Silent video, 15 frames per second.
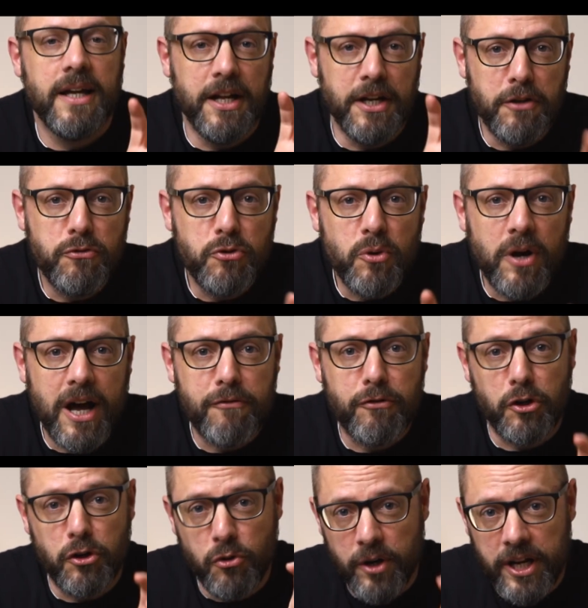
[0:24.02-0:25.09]
And if you have a
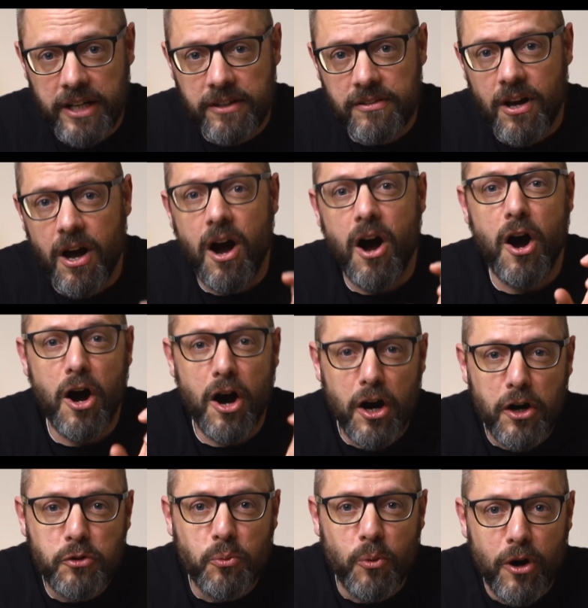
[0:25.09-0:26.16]
great,
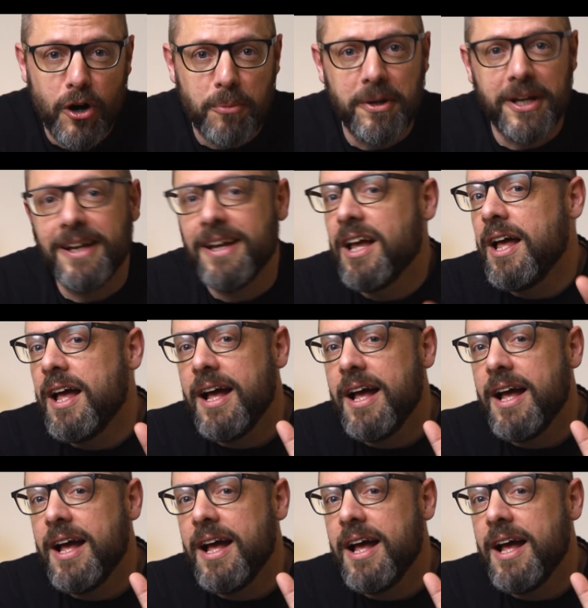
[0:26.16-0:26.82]
heartwarming,